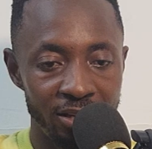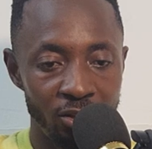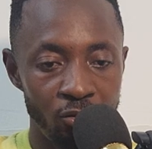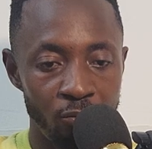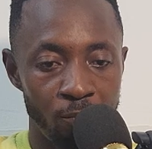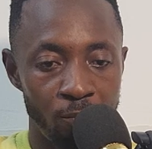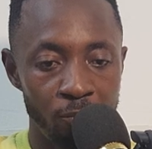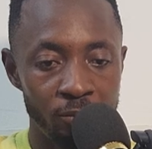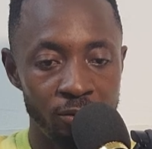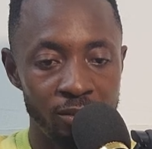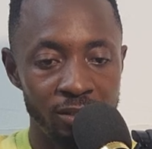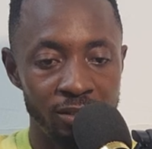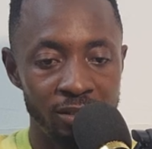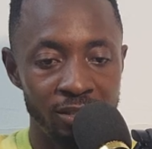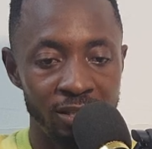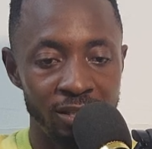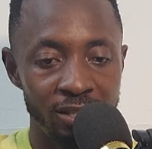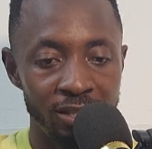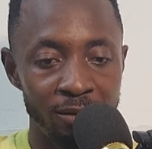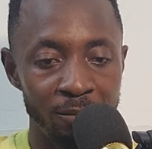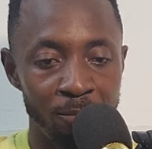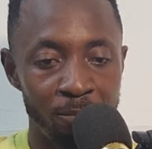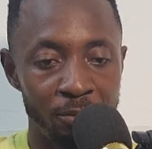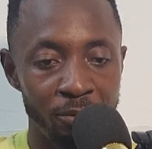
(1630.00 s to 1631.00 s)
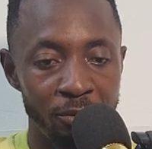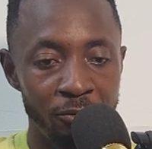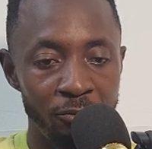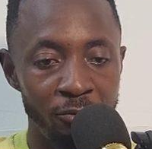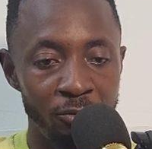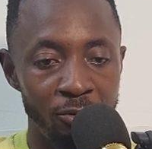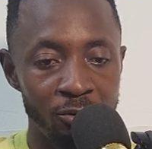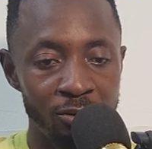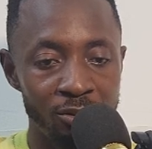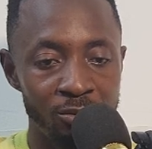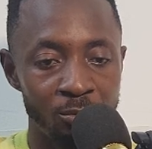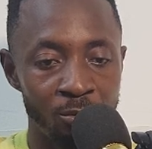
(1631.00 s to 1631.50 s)
you put it in the
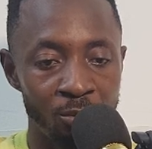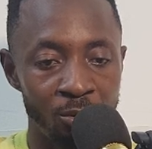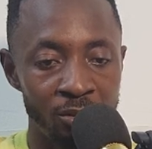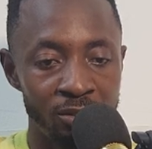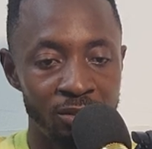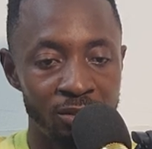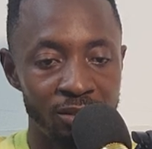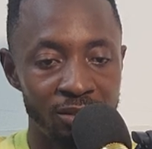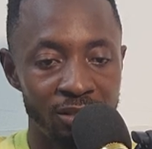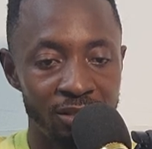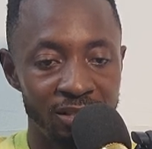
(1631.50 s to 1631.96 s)
previous what?